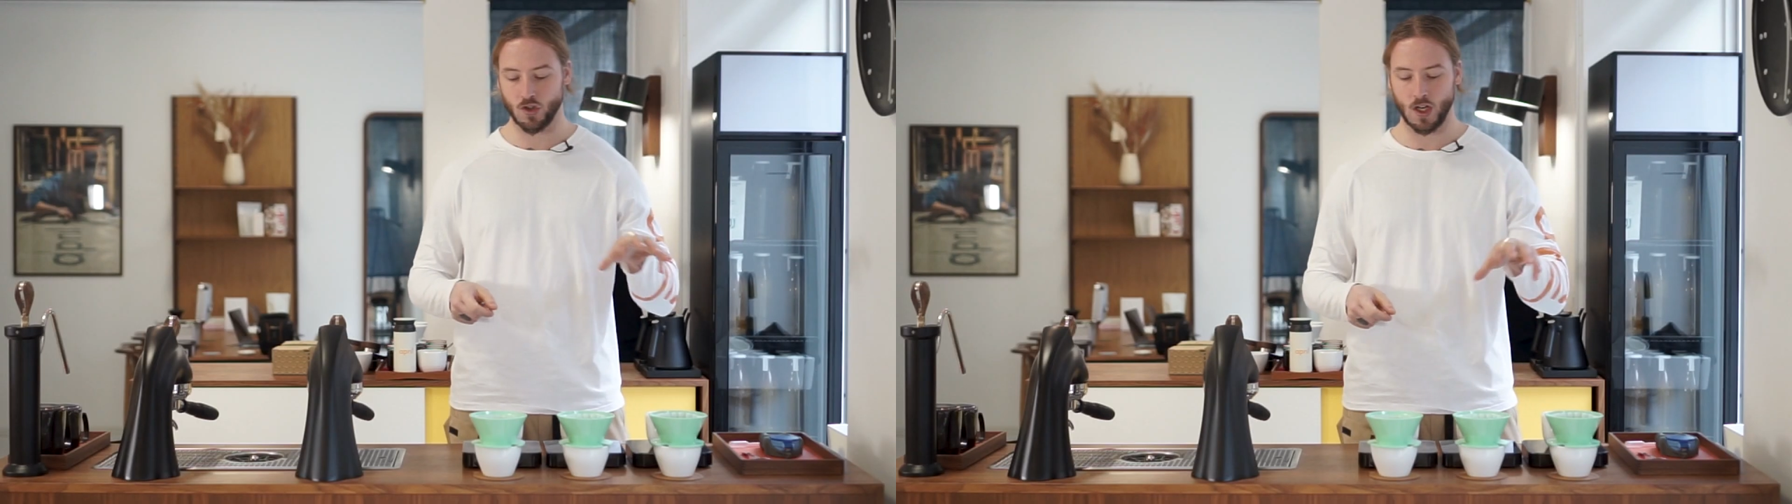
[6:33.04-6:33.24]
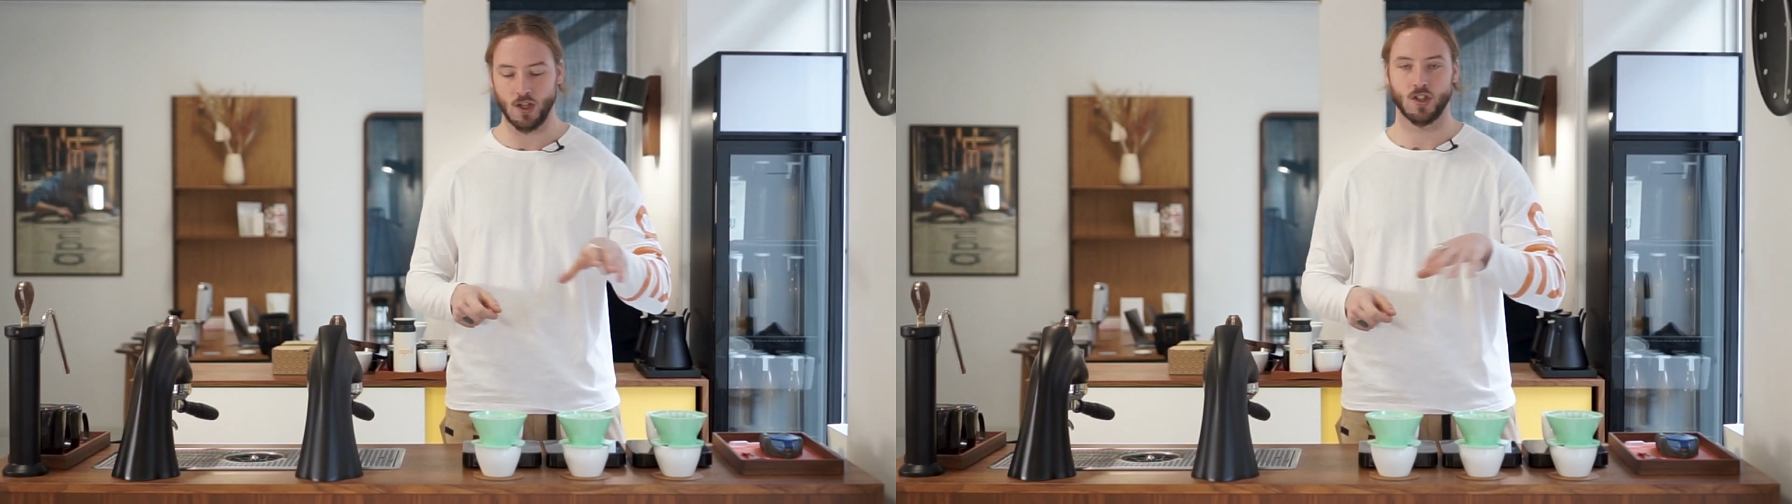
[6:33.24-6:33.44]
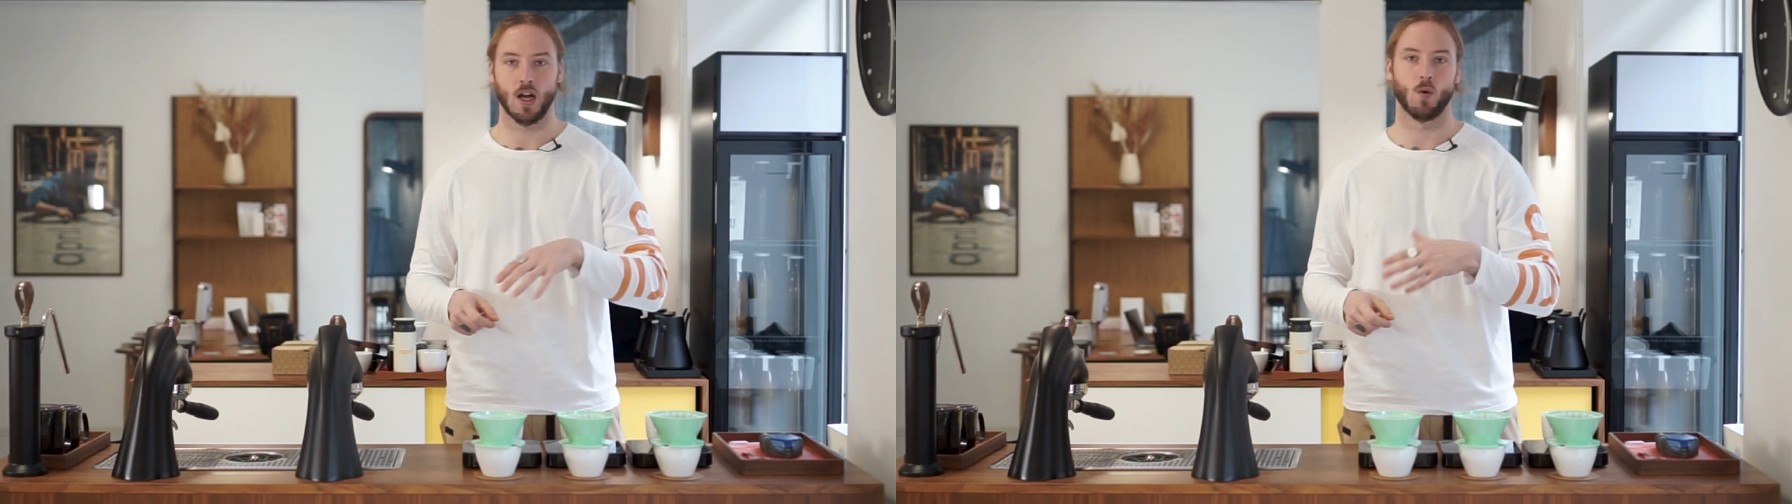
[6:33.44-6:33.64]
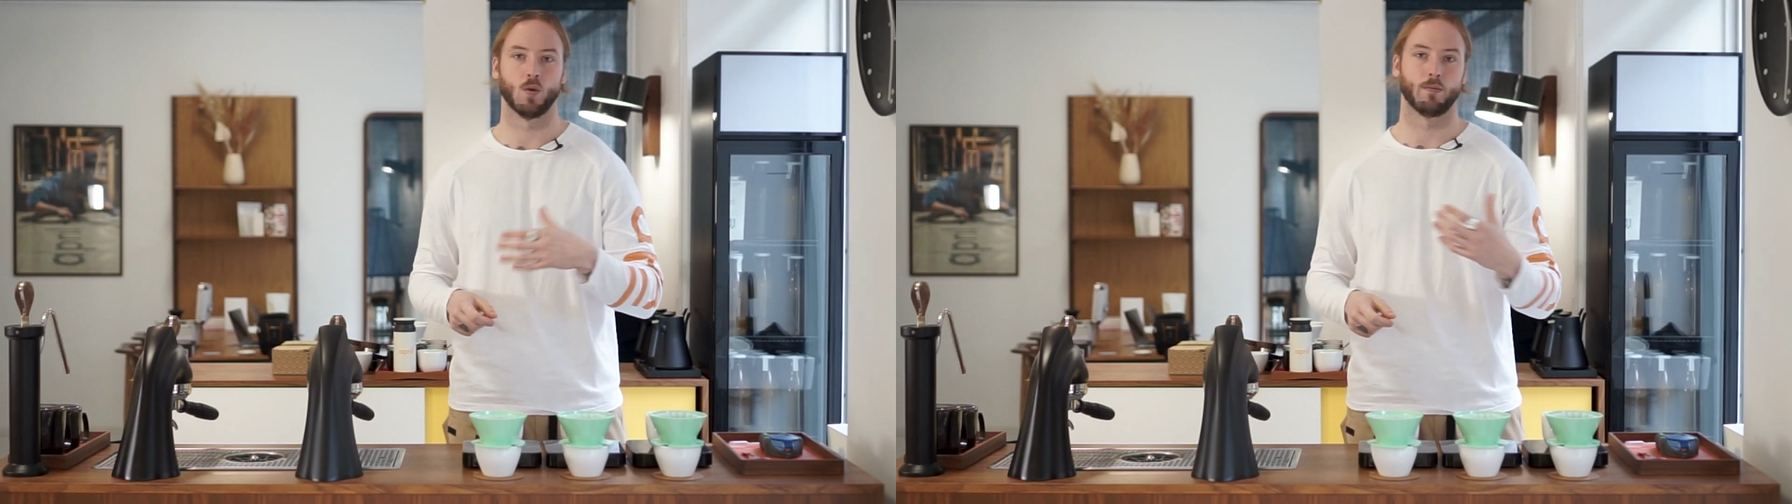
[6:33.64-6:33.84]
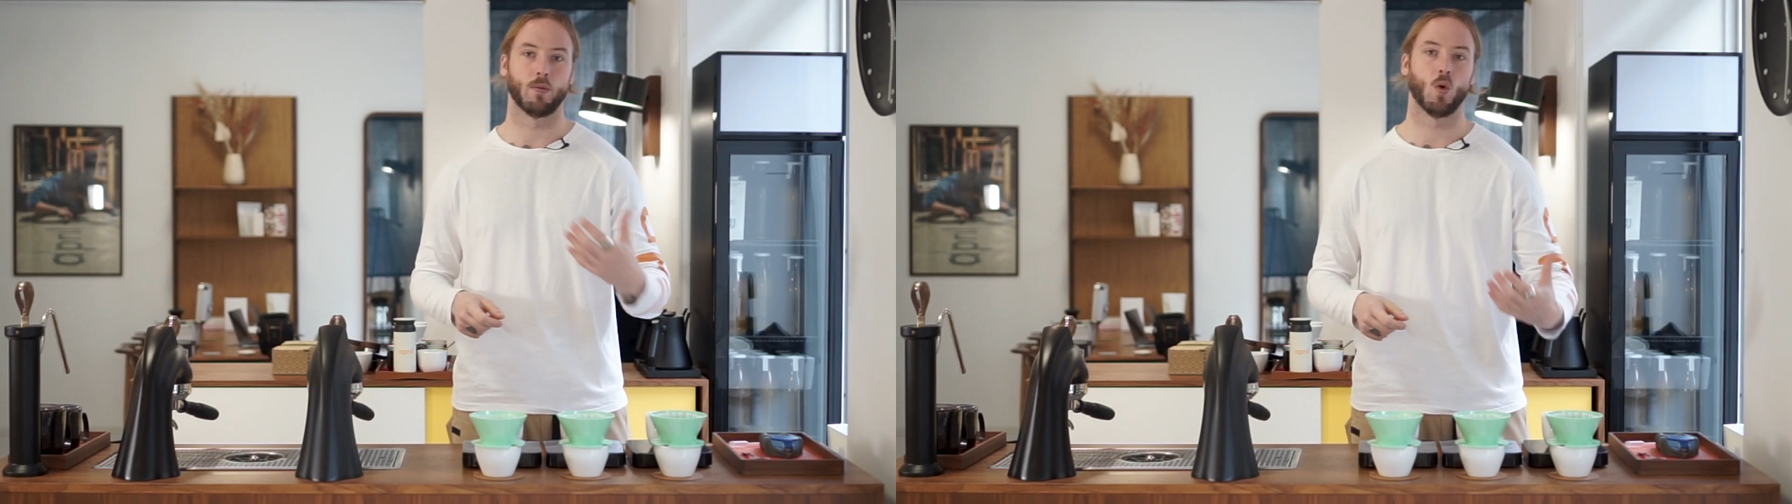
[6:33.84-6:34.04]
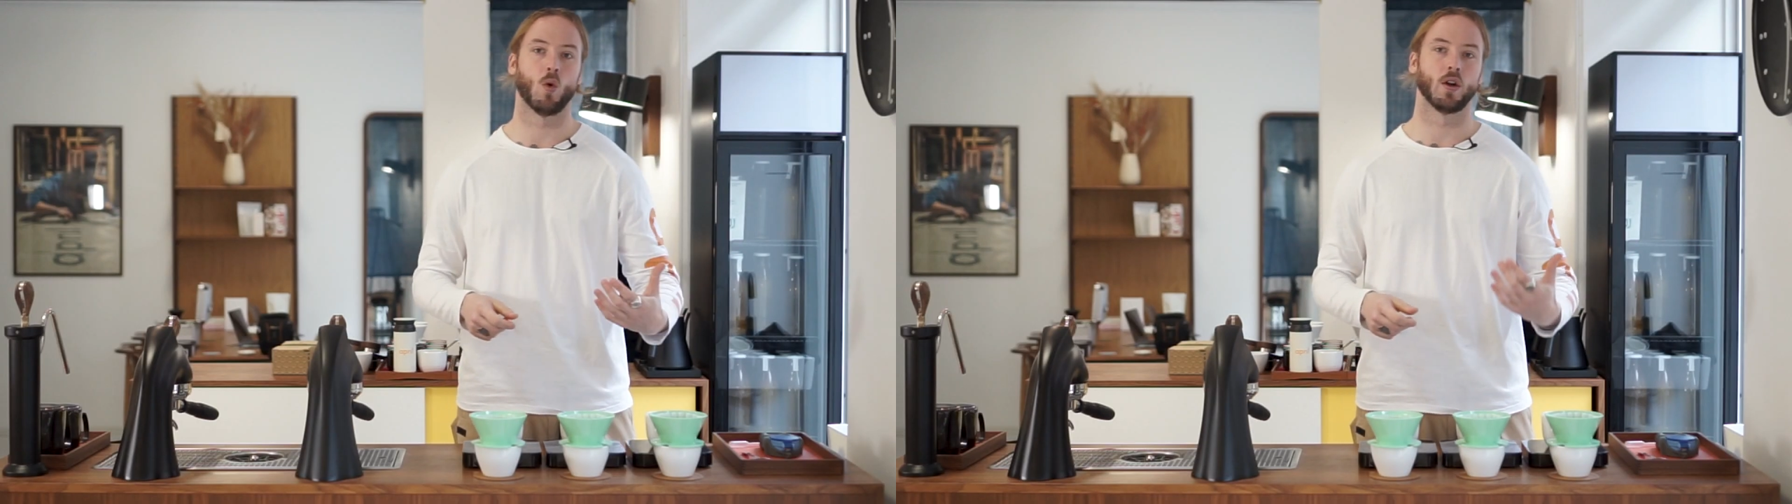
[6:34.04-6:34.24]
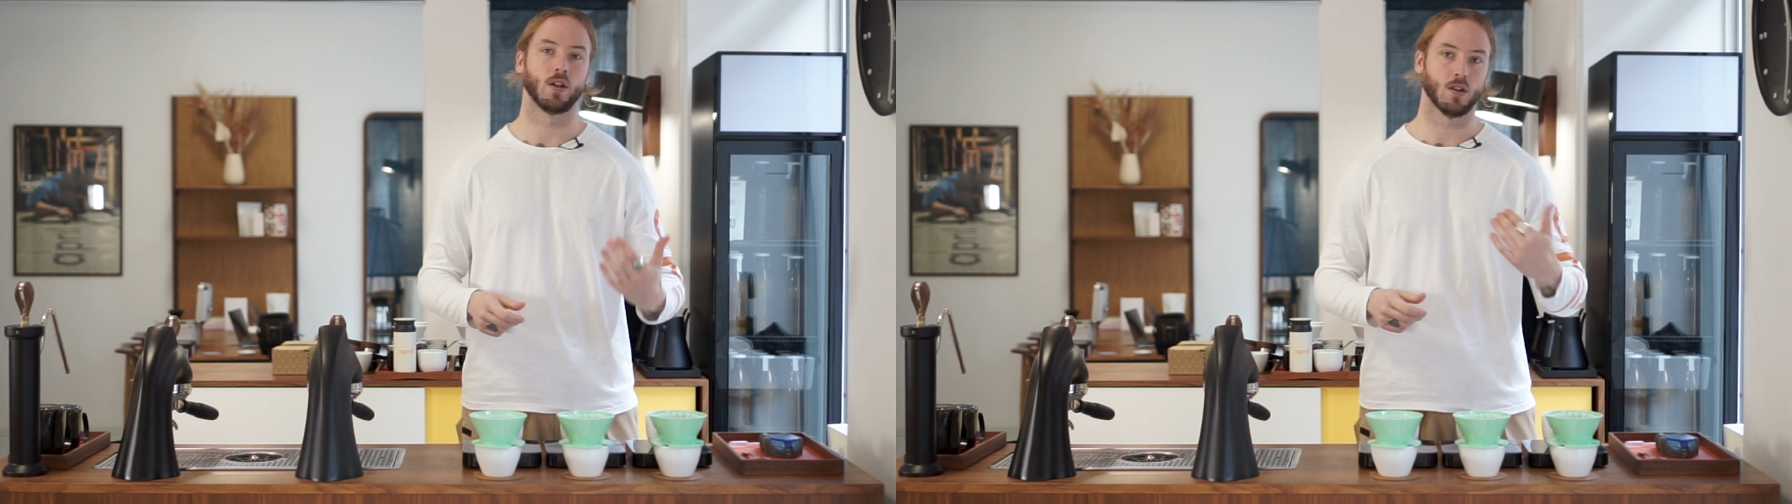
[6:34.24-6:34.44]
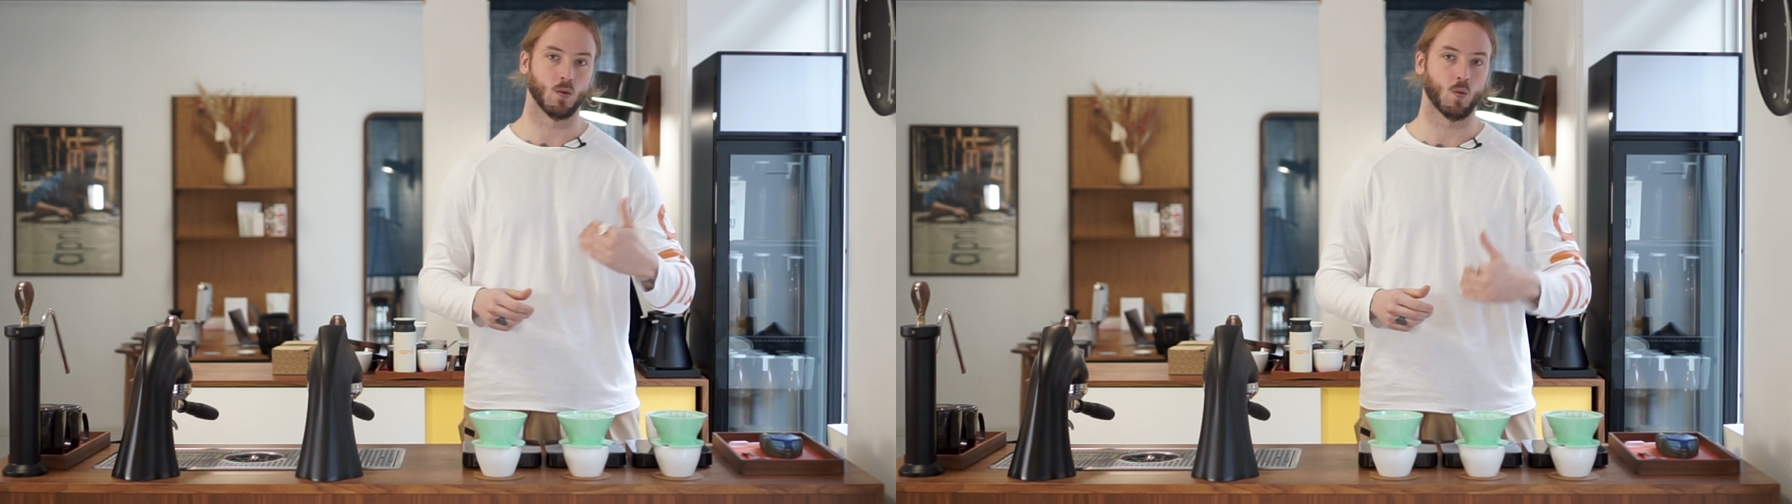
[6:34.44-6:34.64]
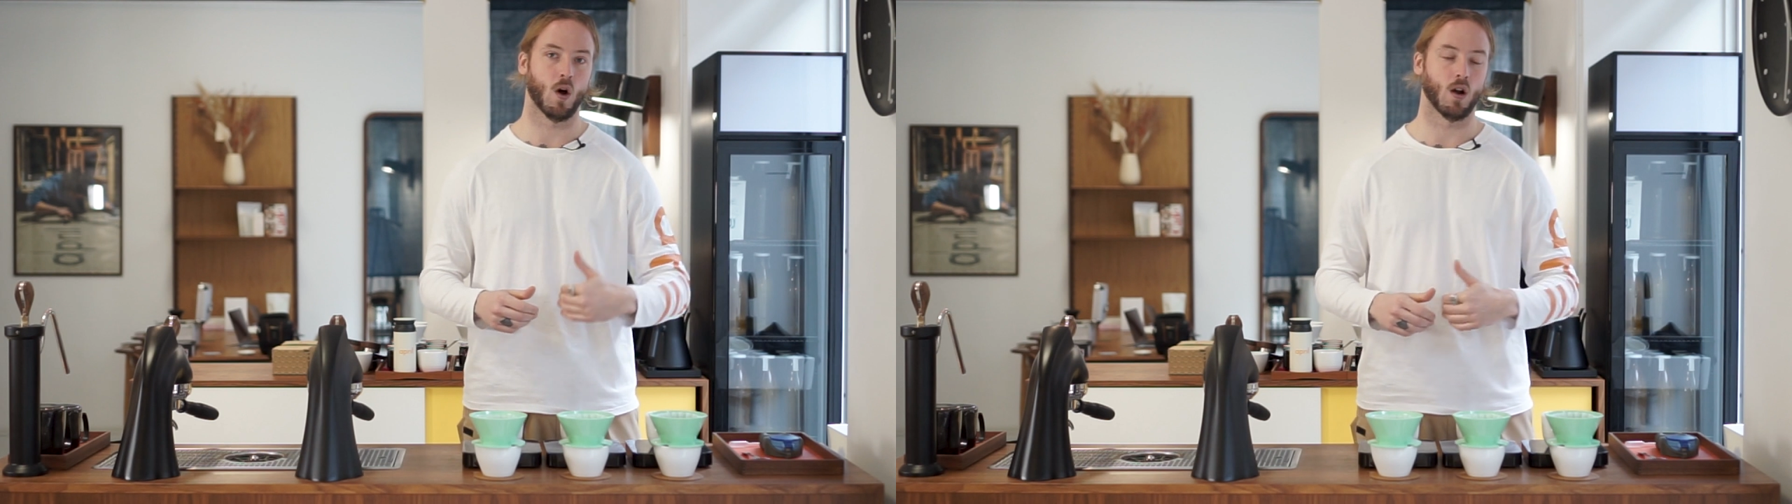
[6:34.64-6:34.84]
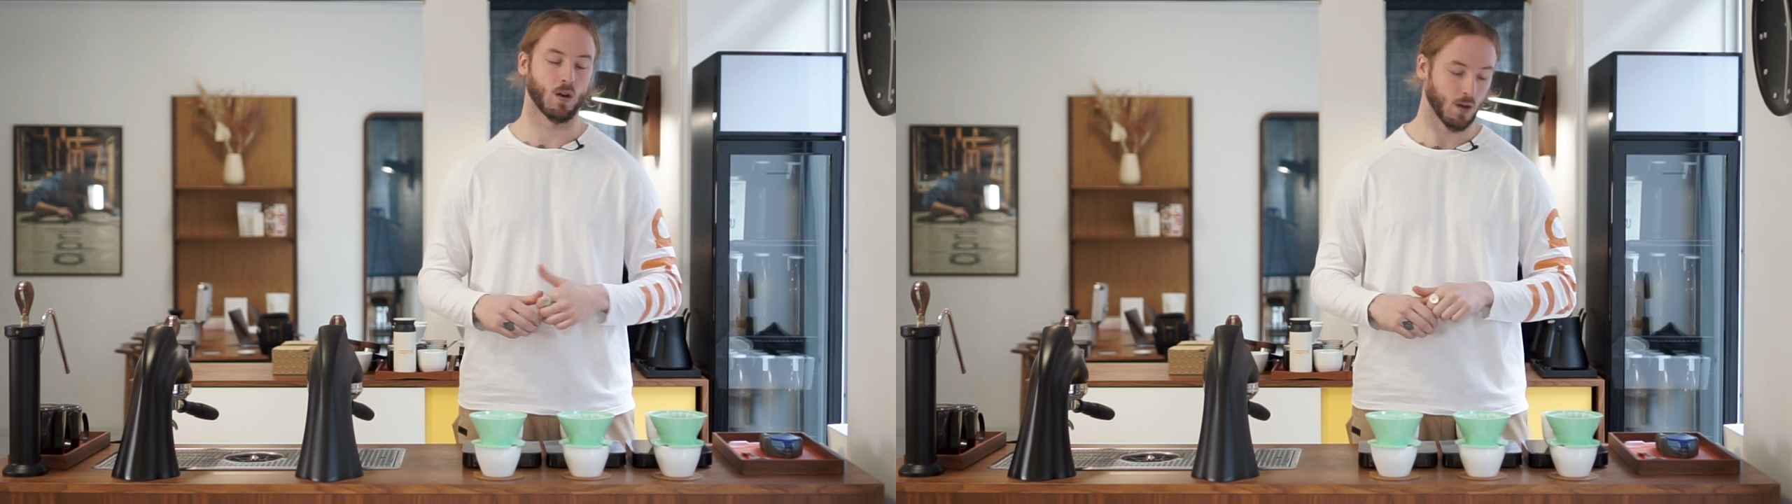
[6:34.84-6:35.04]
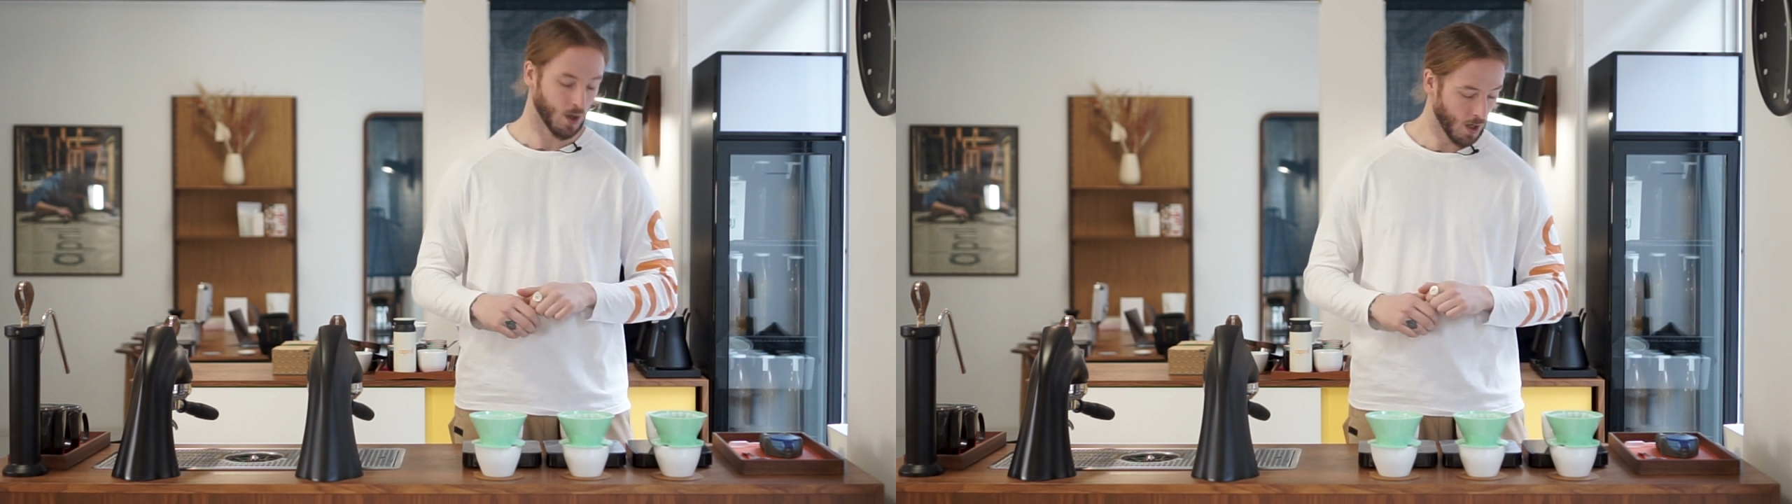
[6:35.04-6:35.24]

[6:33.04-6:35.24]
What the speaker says: changed how we're pouring the water.